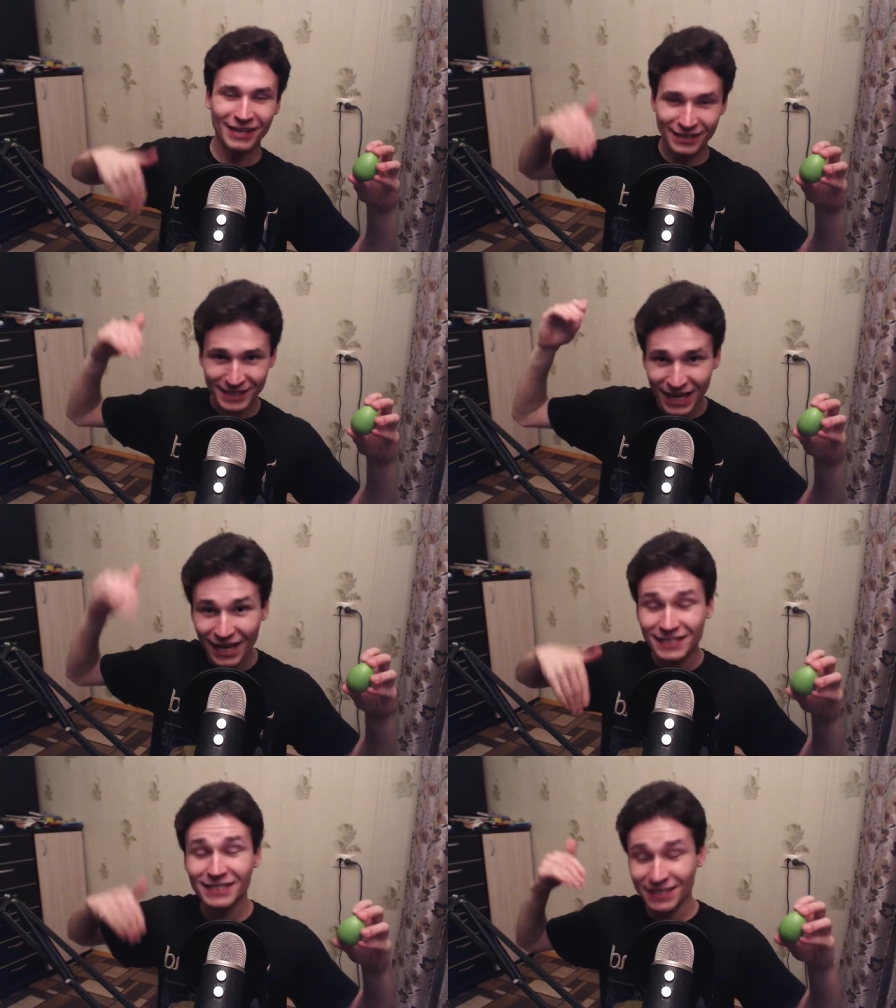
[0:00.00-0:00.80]
as,
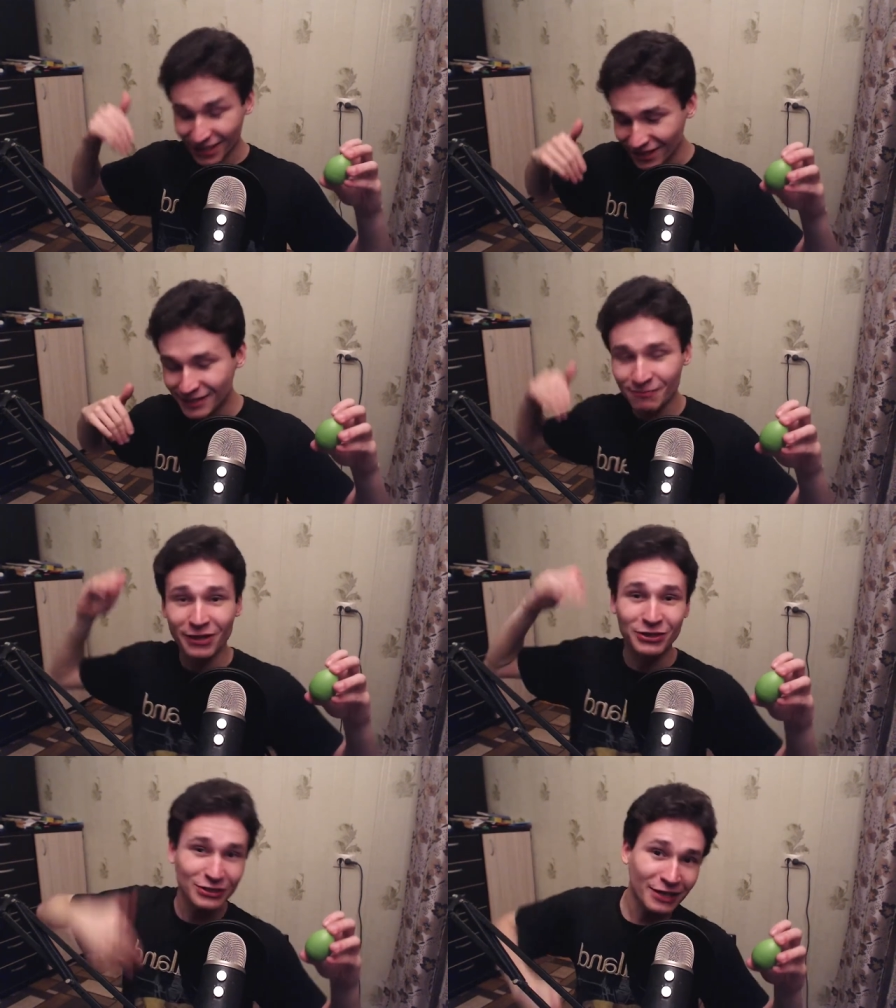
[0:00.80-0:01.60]
as in
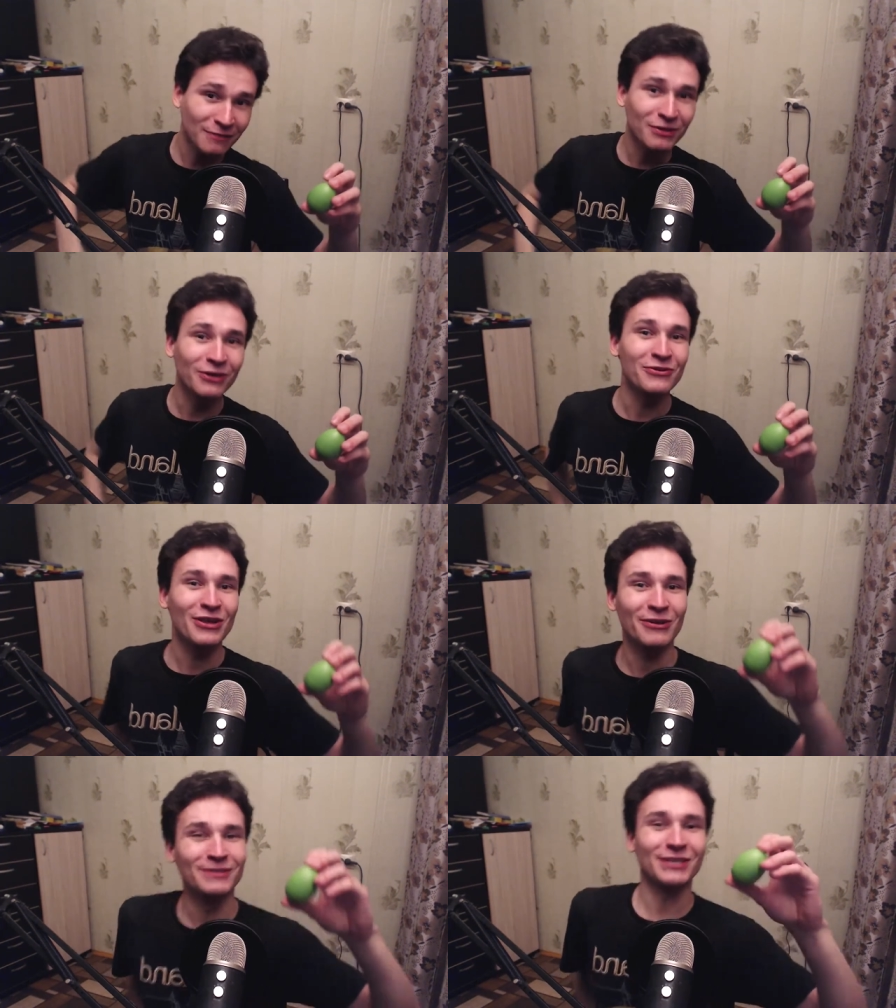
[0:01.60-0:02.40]
spanish let me know in the
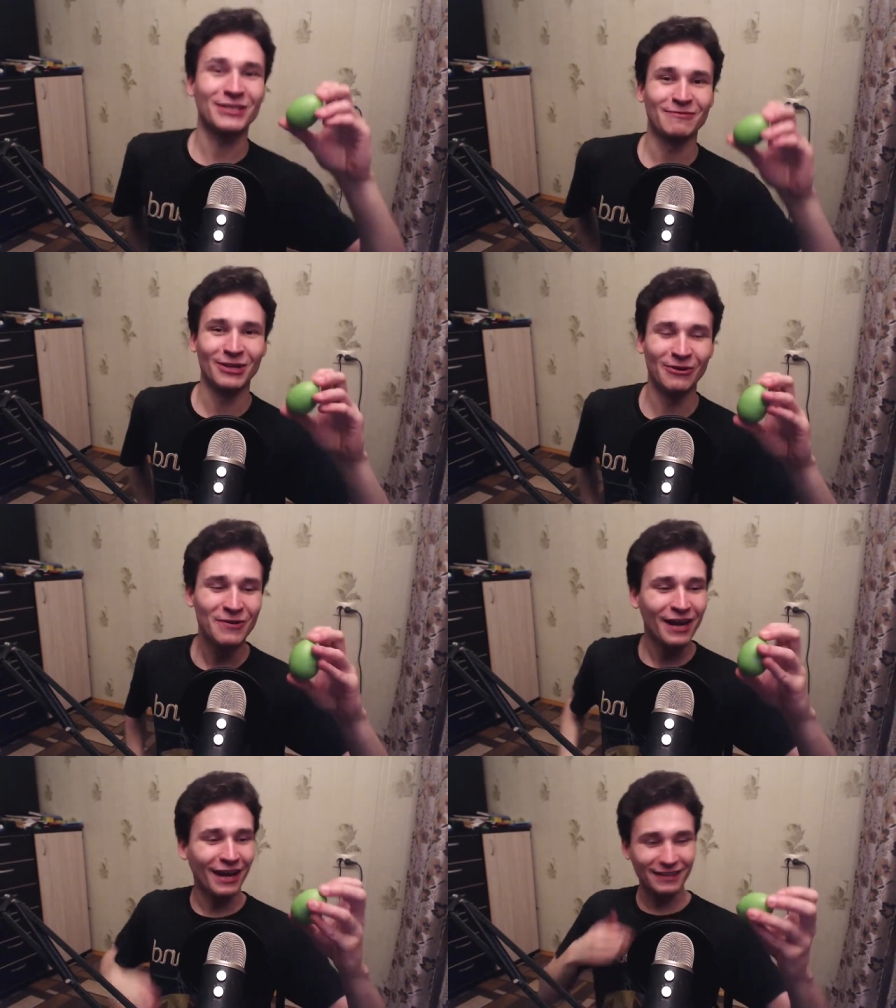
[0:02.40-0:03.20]
comment section below
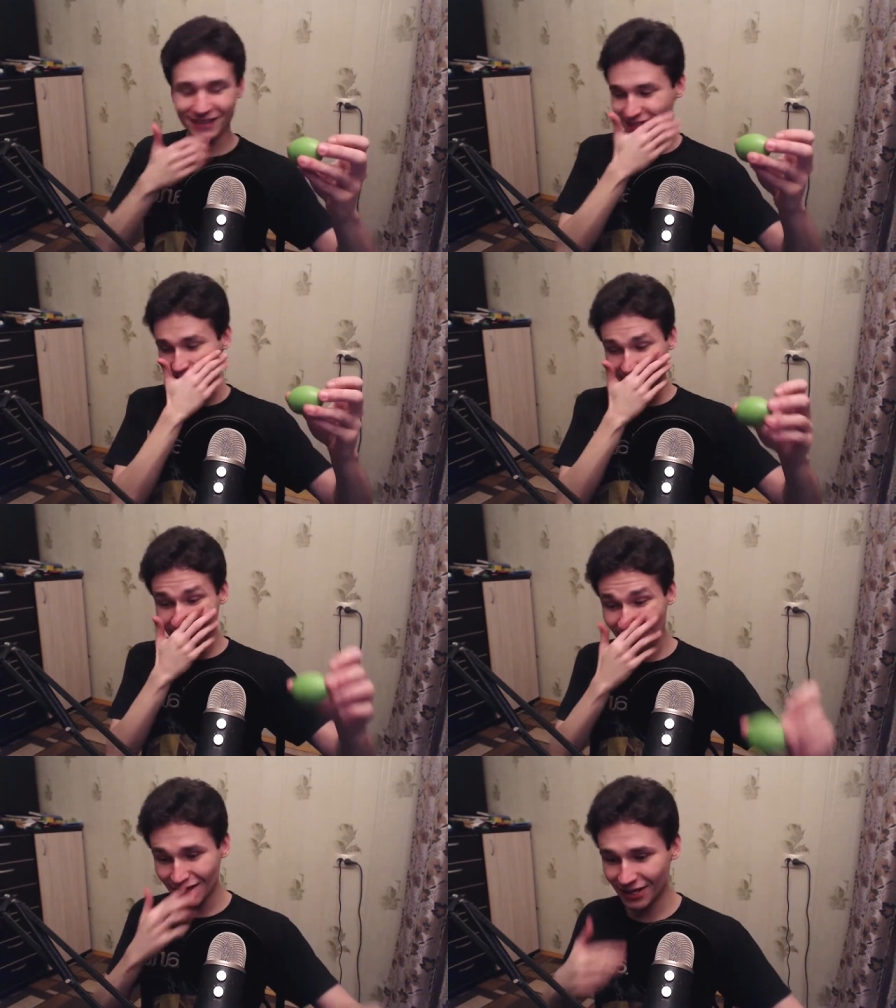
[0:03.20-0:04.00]
and
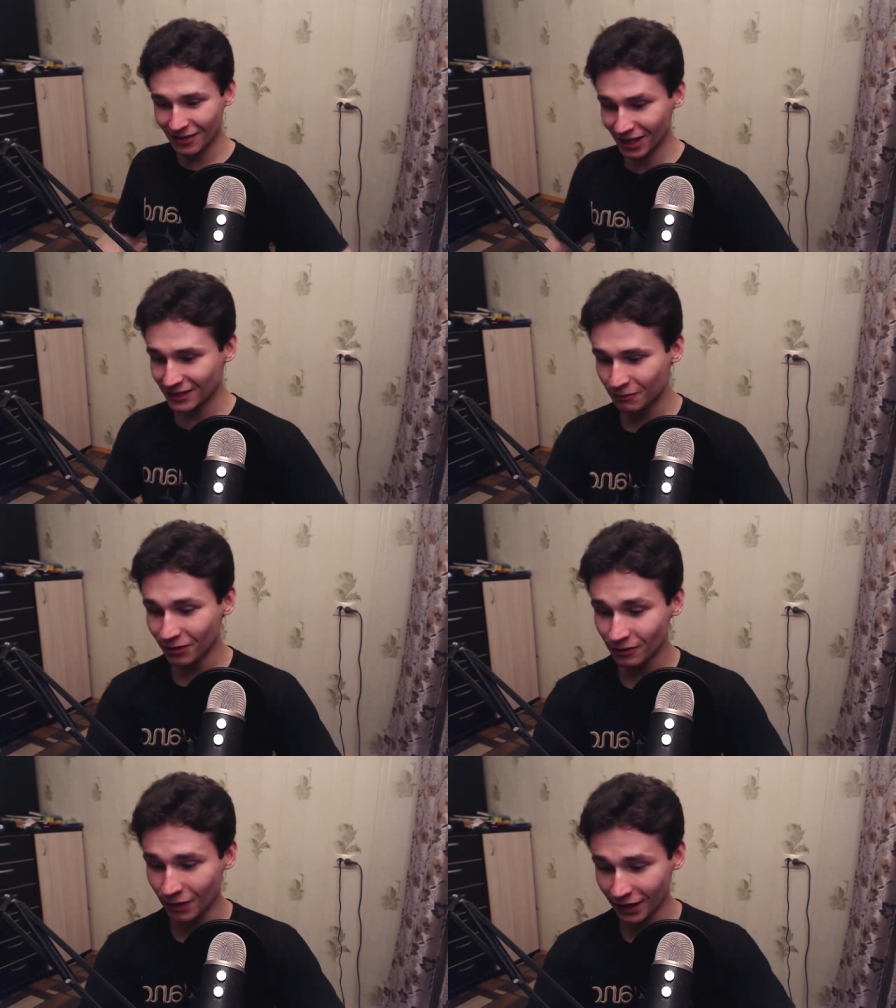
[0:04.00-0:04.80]
everything is
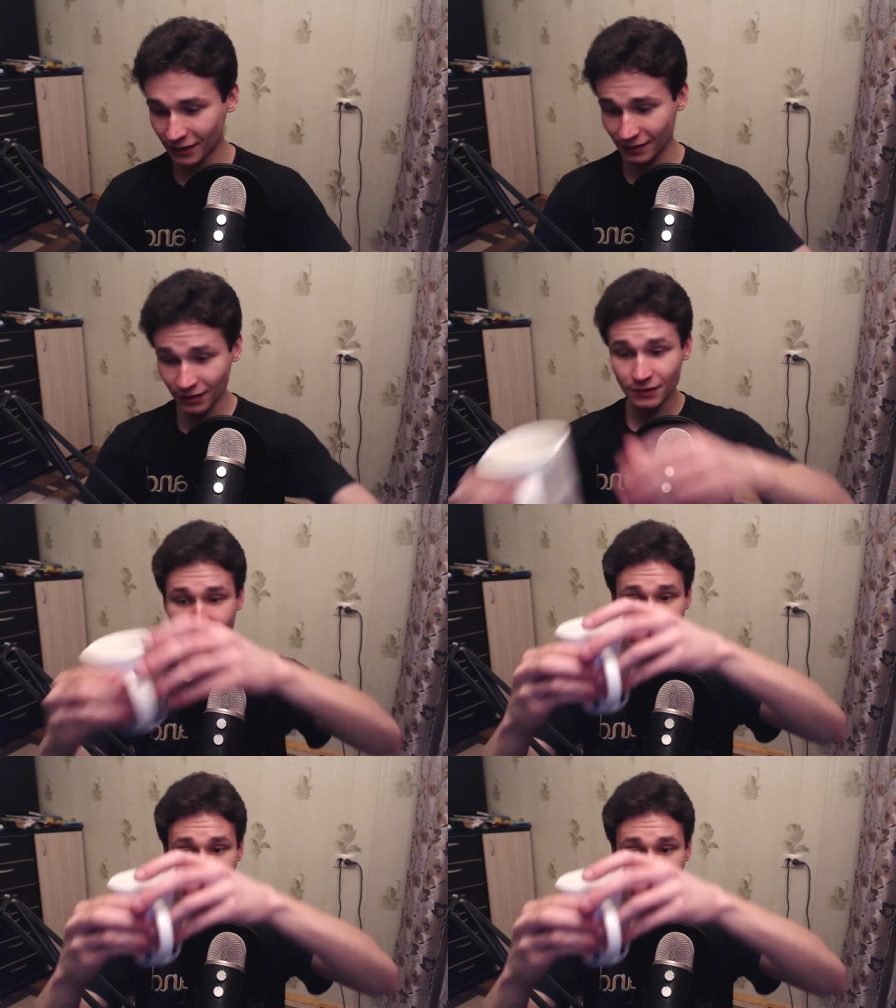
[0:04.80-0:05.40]
built by it it is